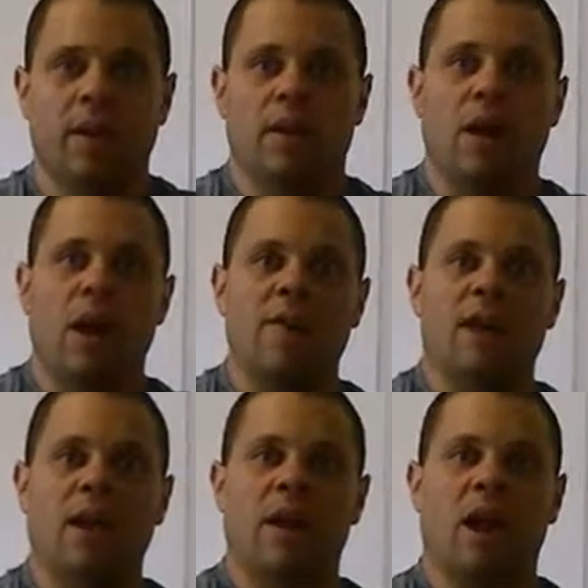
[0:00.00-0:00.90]
Now
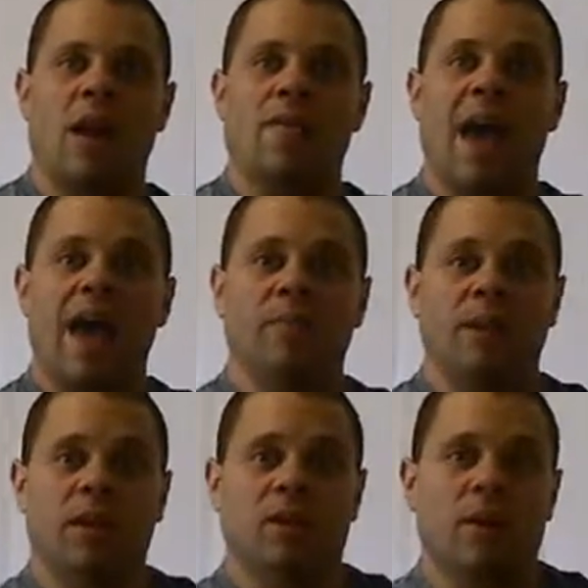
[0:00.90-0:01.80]
I've had
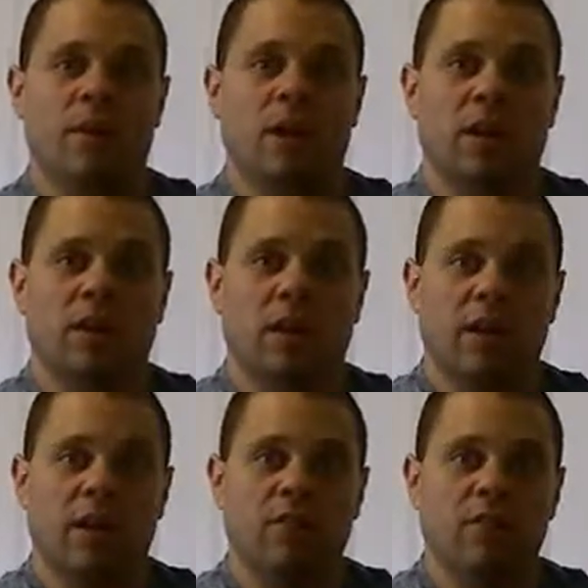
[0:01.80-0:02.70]
medial
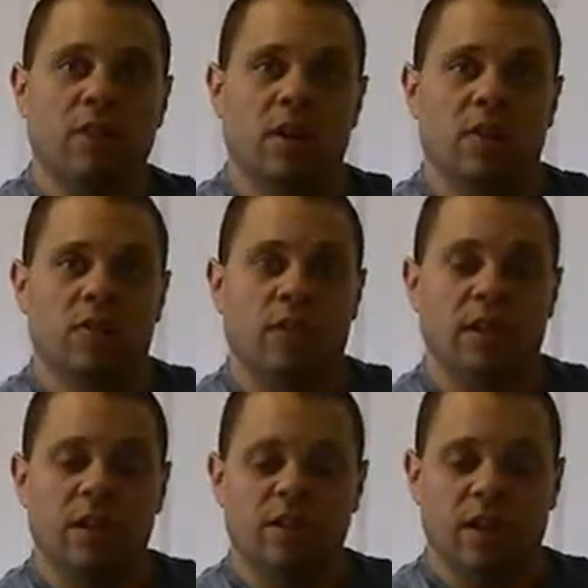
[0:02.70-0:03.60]
epicondylitis, so on
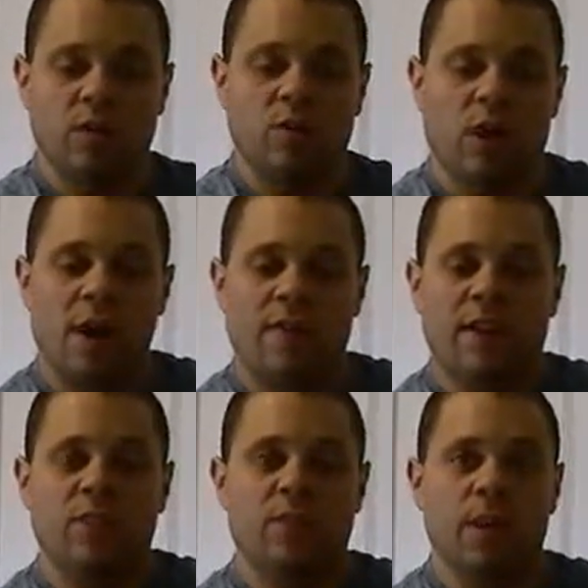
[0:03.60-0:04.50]
the inside, so I've
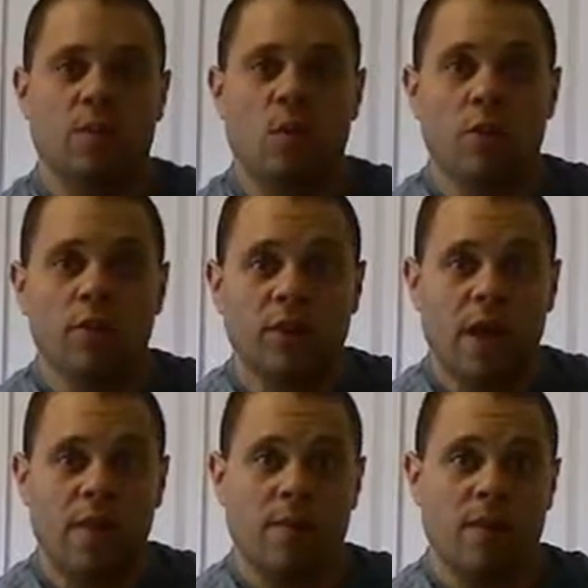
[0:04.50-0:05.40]
had to spend more
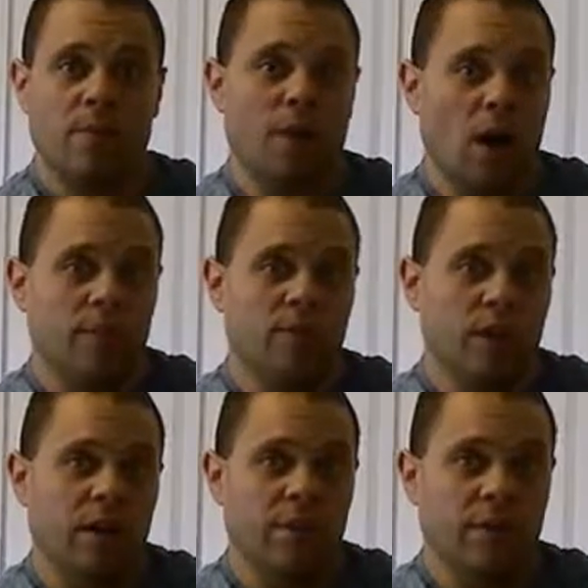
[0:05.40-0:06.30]
time on the palm
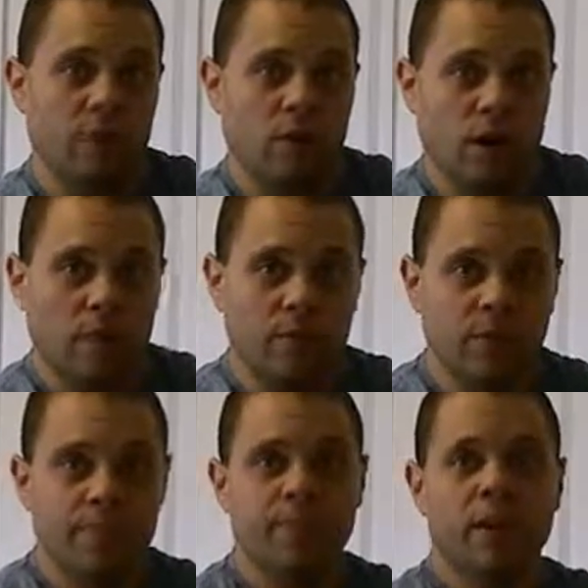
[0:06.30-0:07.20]
side of my
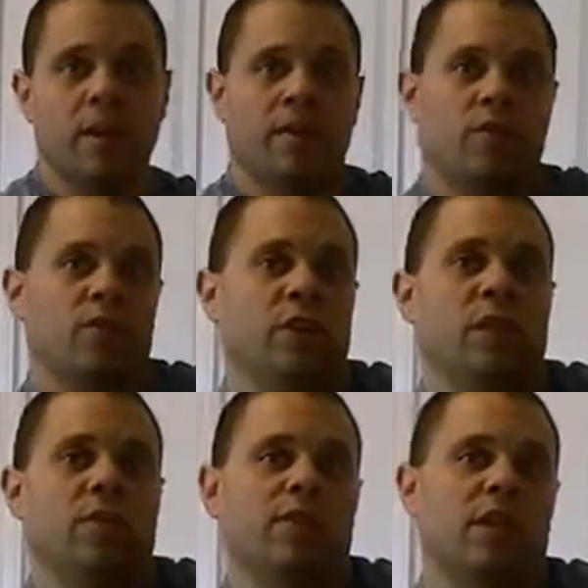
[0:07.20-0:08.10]
forearms. If you're
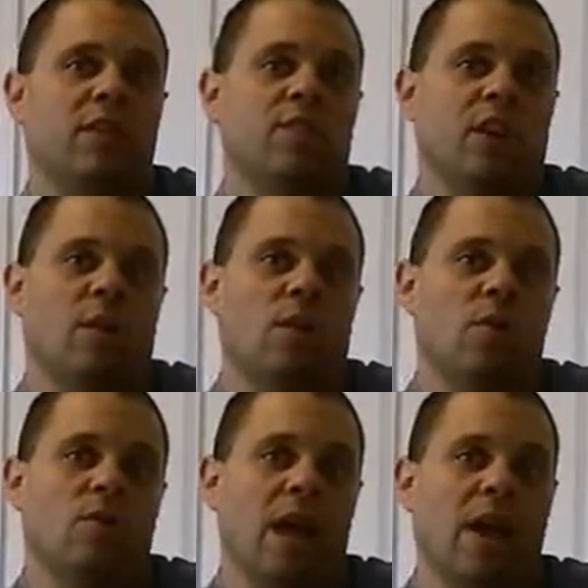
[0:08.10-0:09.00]
dealing with tennis
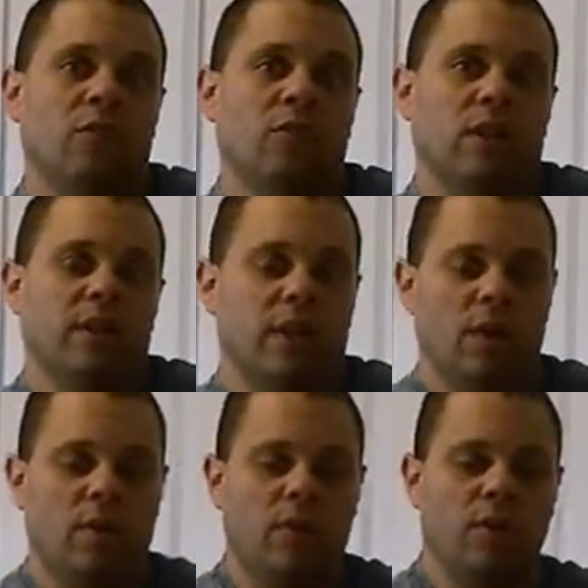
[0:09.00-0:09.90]
elbow, the outside of the
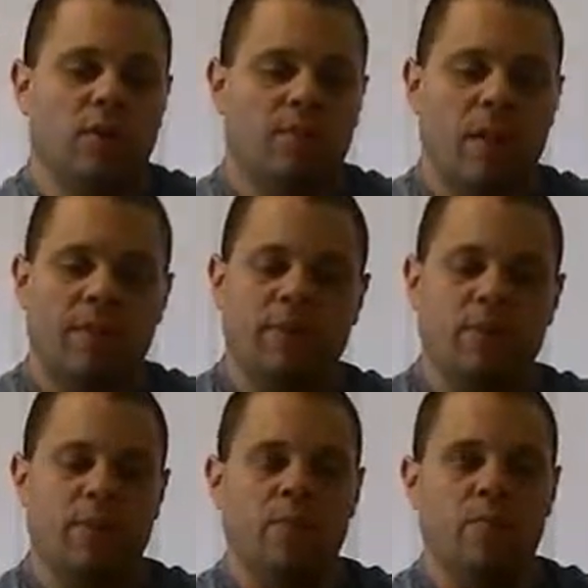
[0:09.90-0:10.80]
elbow, you're probably going
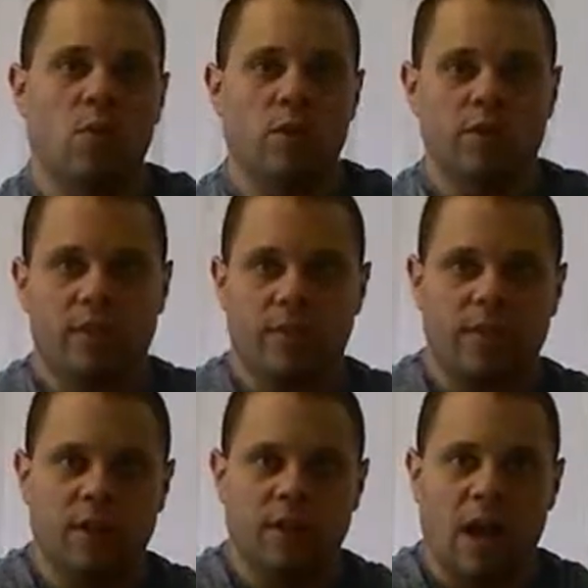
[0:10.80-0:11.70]
to spend more time
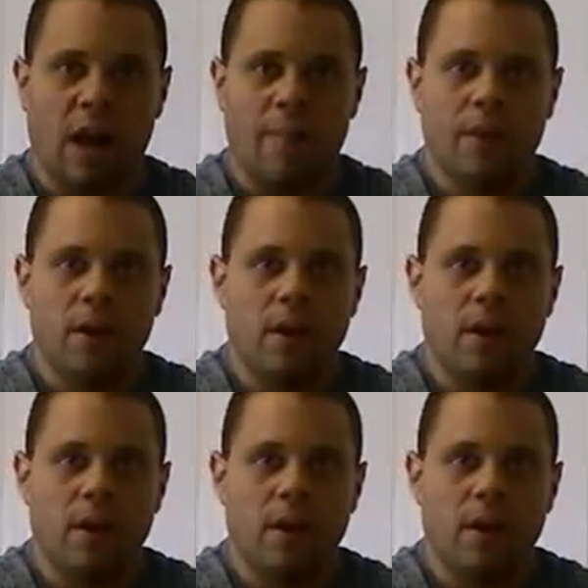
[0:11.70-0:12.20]
on the top,